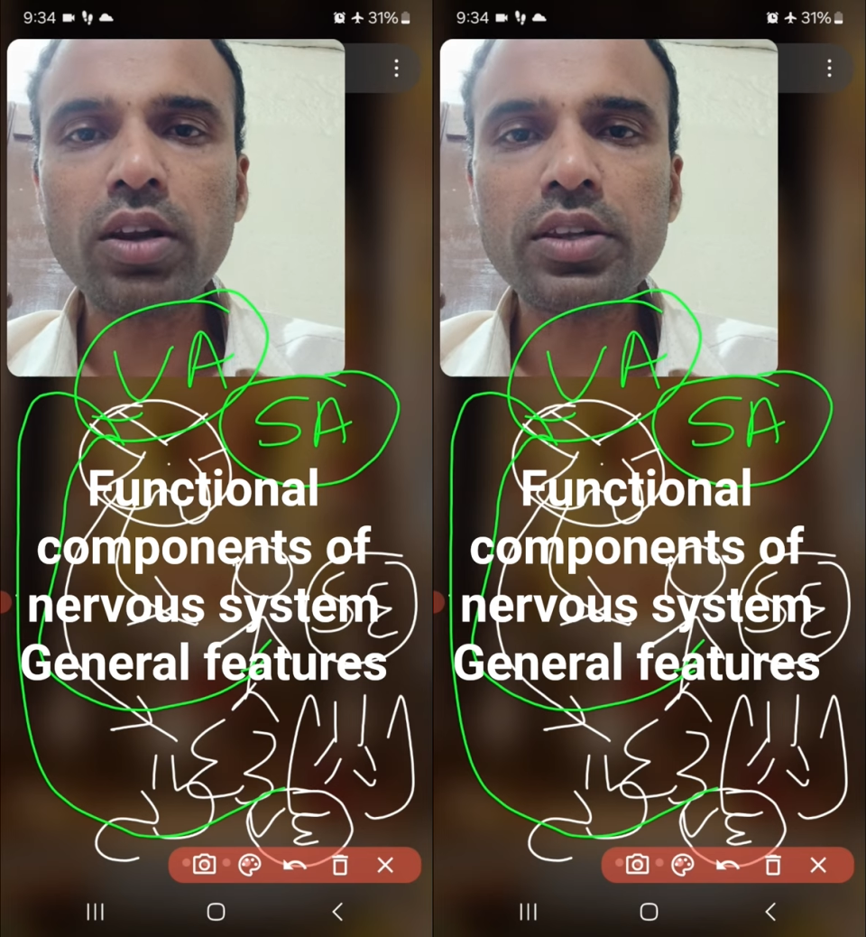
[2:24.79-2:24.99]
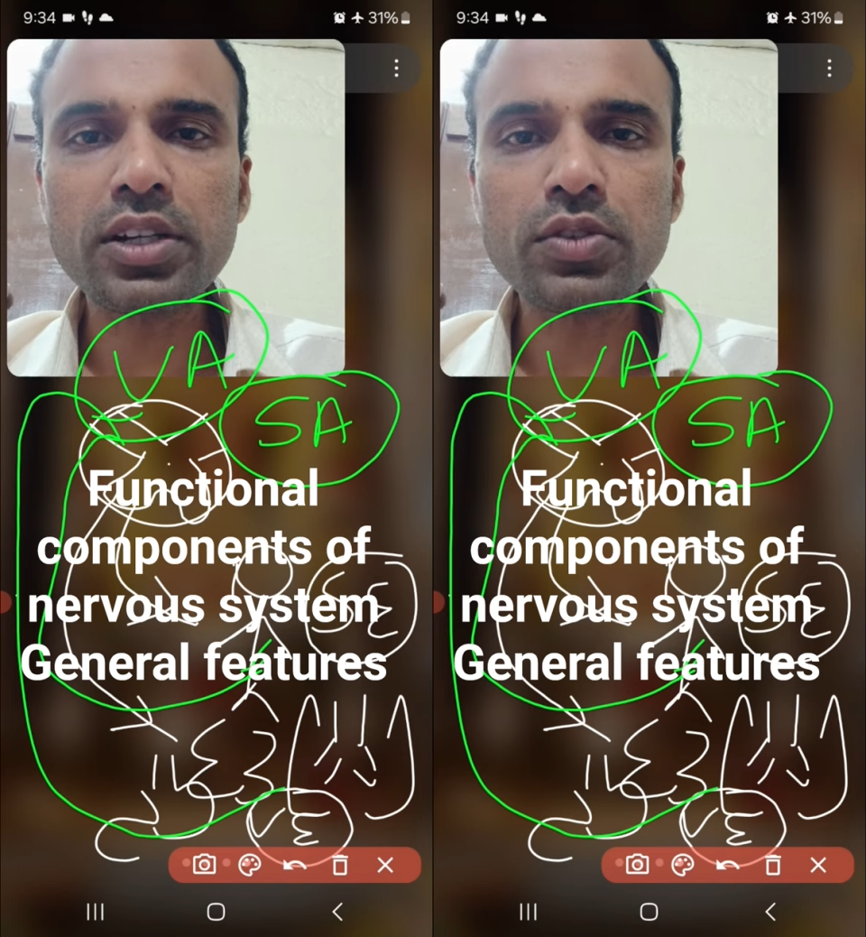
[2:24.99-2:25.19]

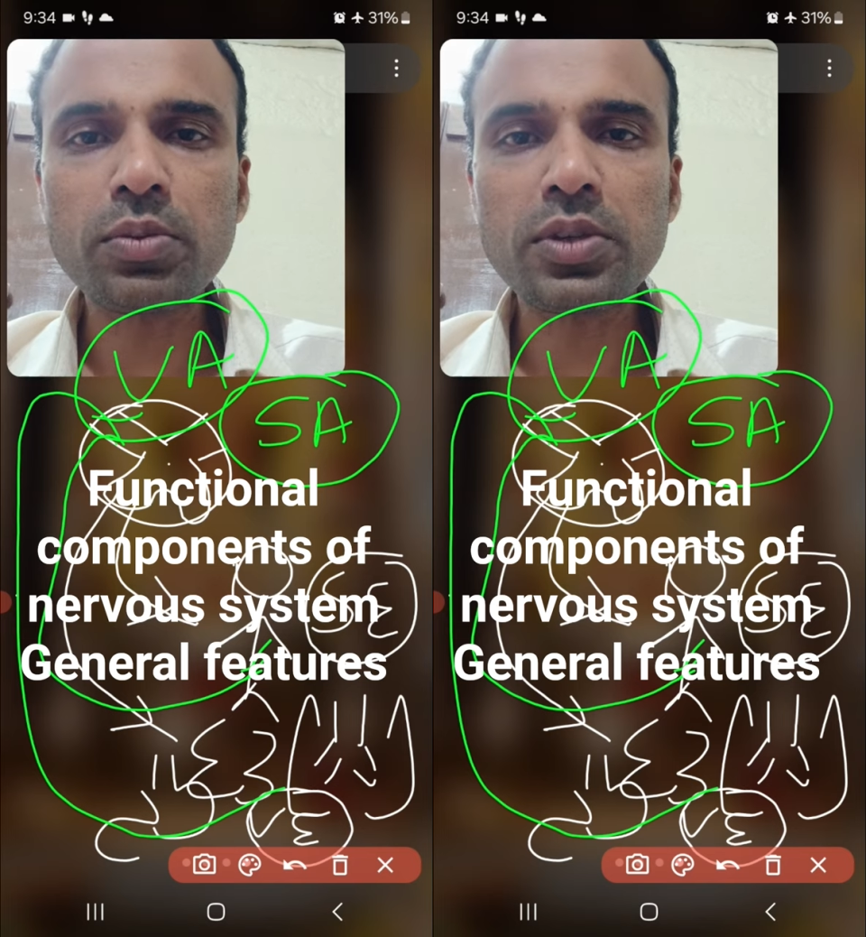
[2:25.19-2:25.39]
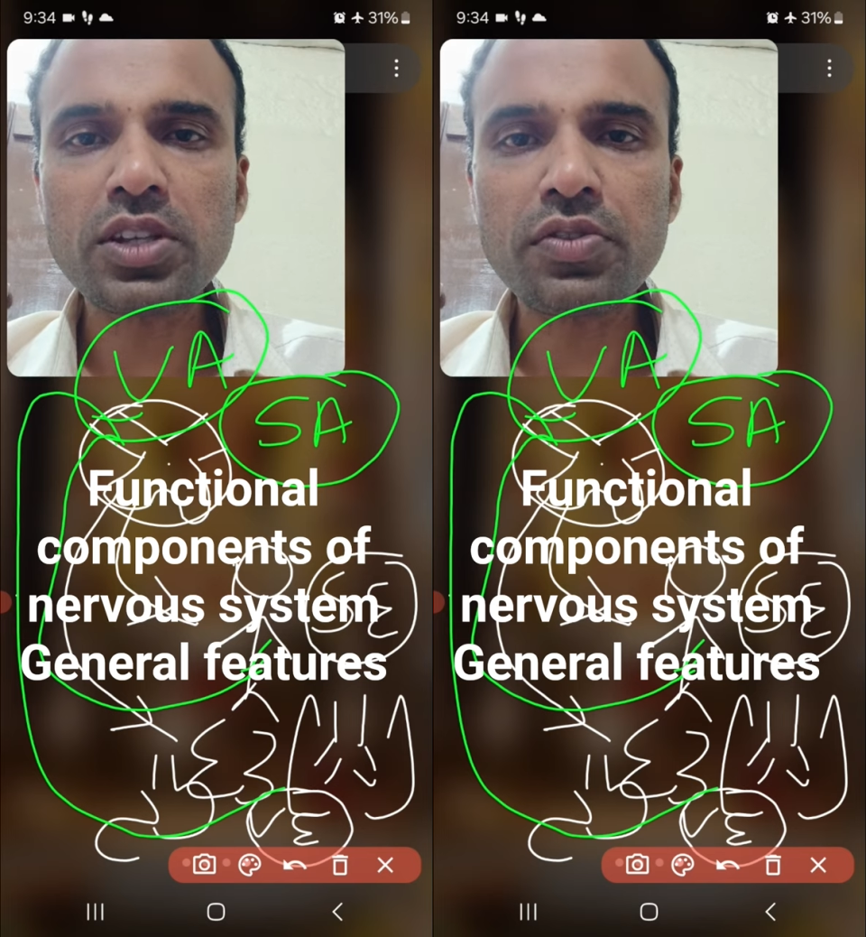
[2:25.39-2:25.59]
that is from
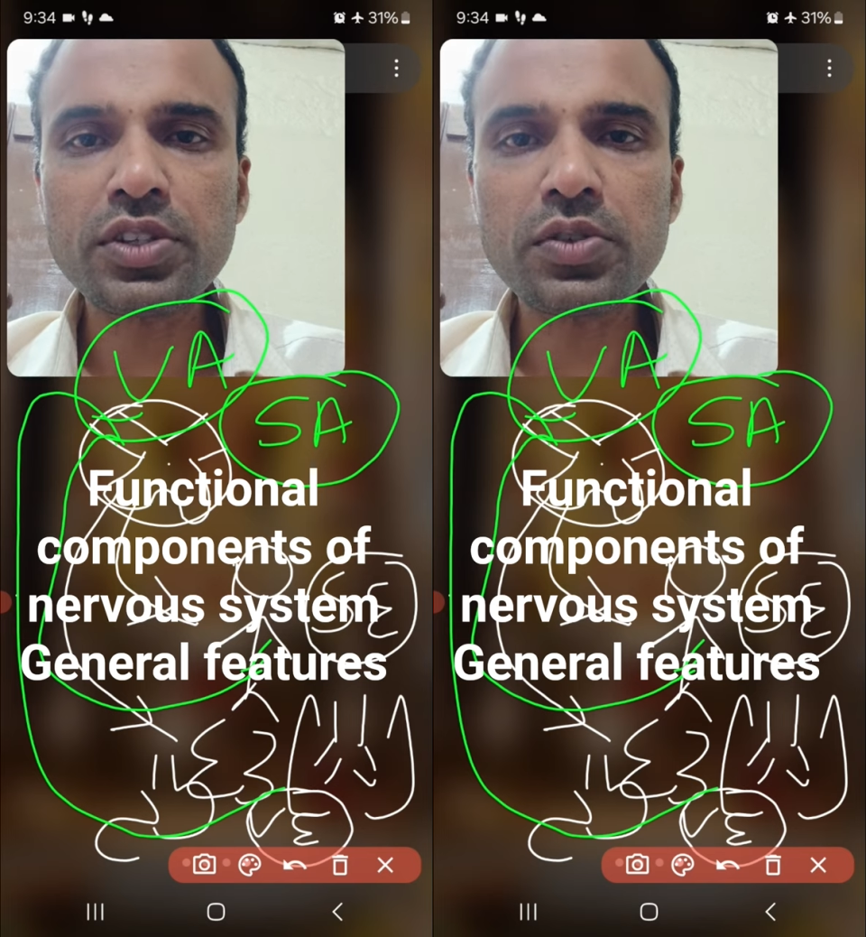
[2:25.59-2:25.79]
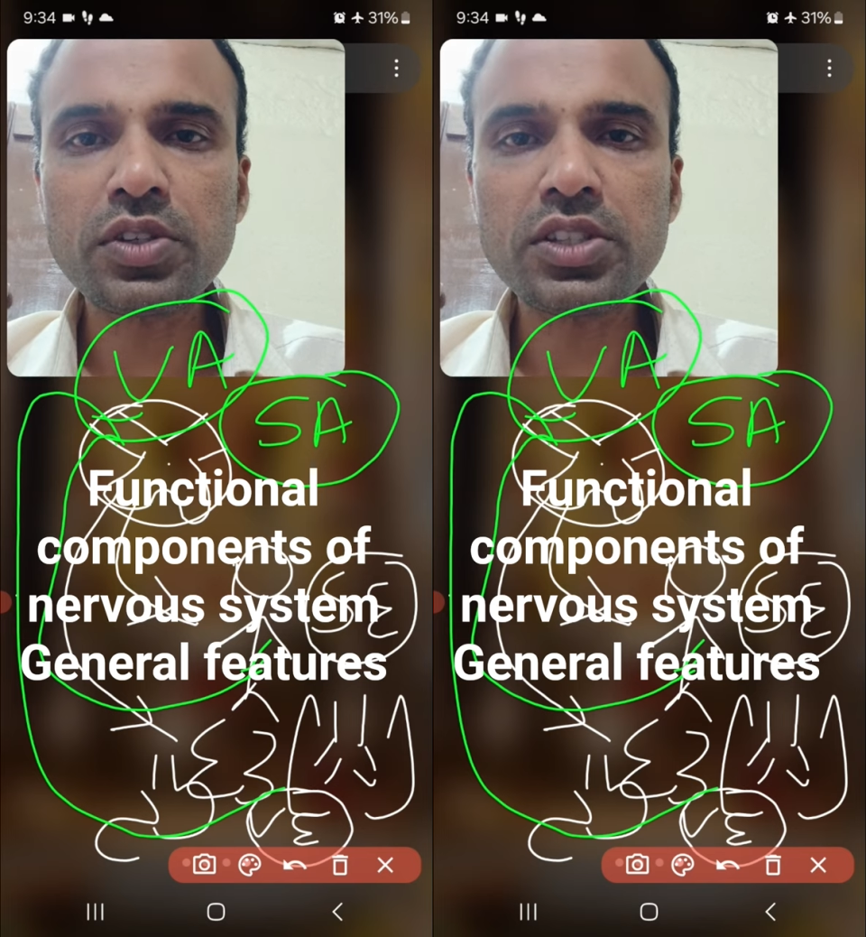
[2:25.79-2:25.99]
the surface
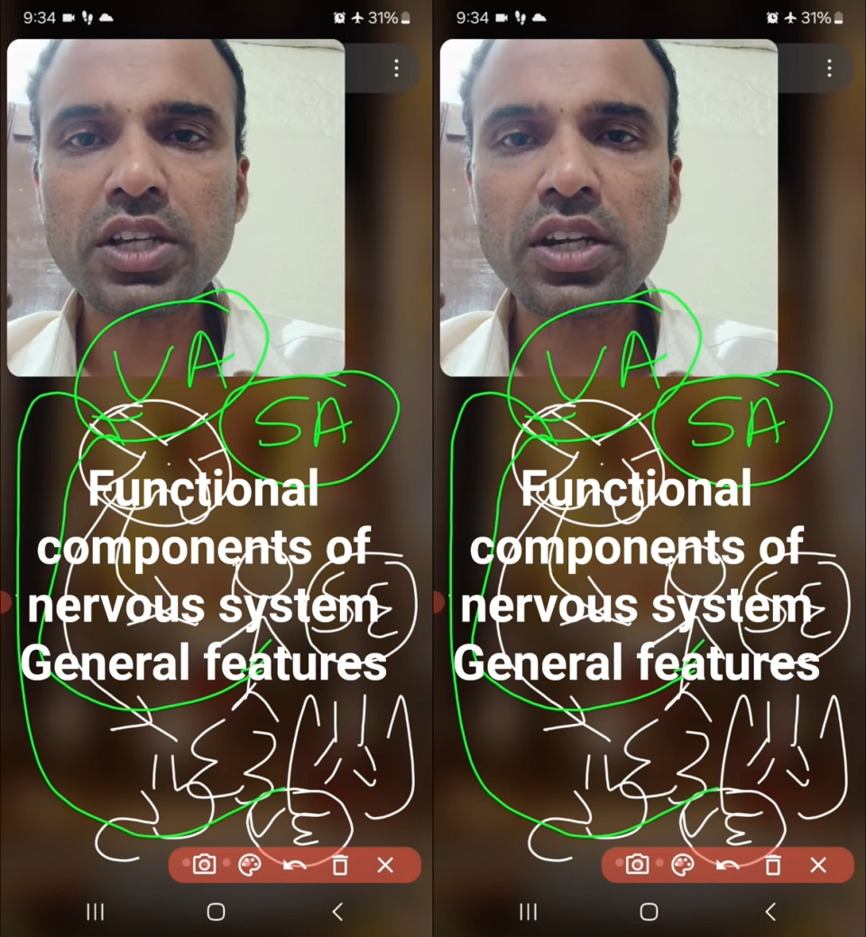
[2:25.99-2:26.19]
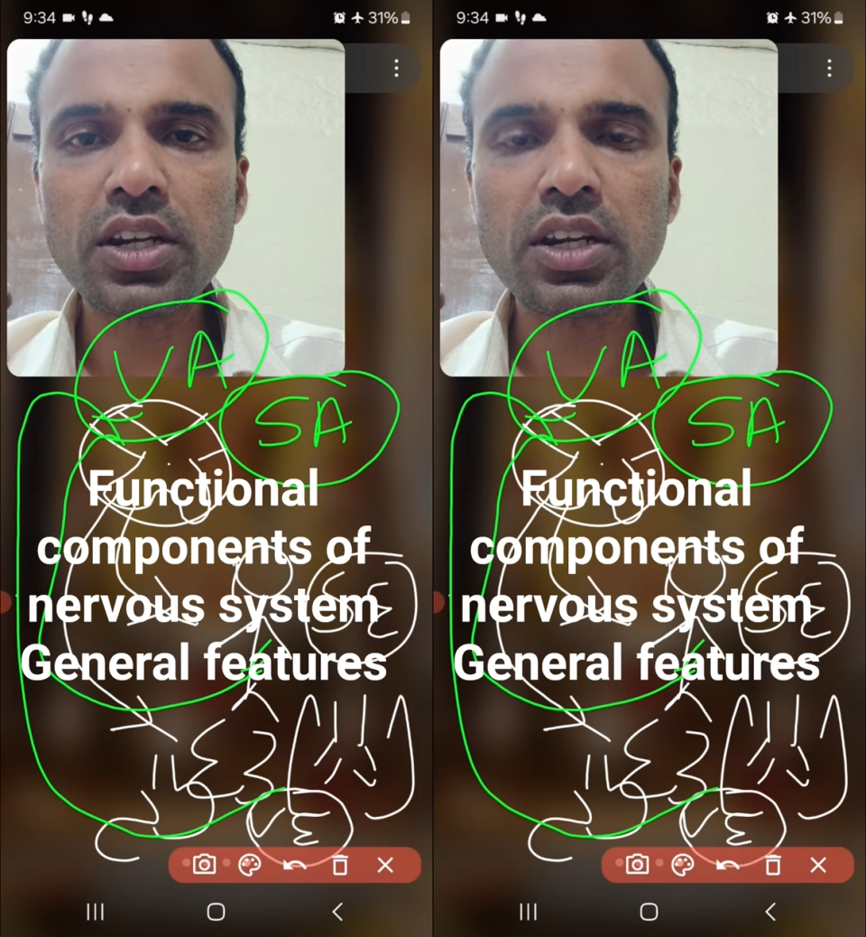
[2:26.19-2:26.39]
of the
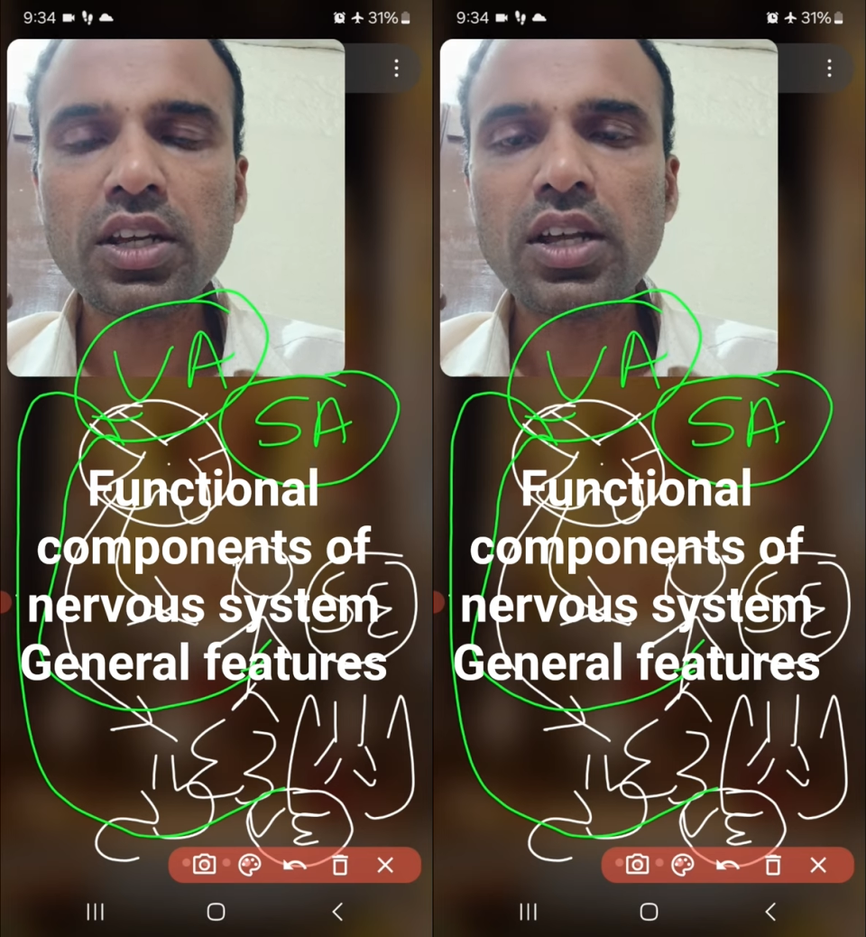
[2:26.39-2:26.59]
skin,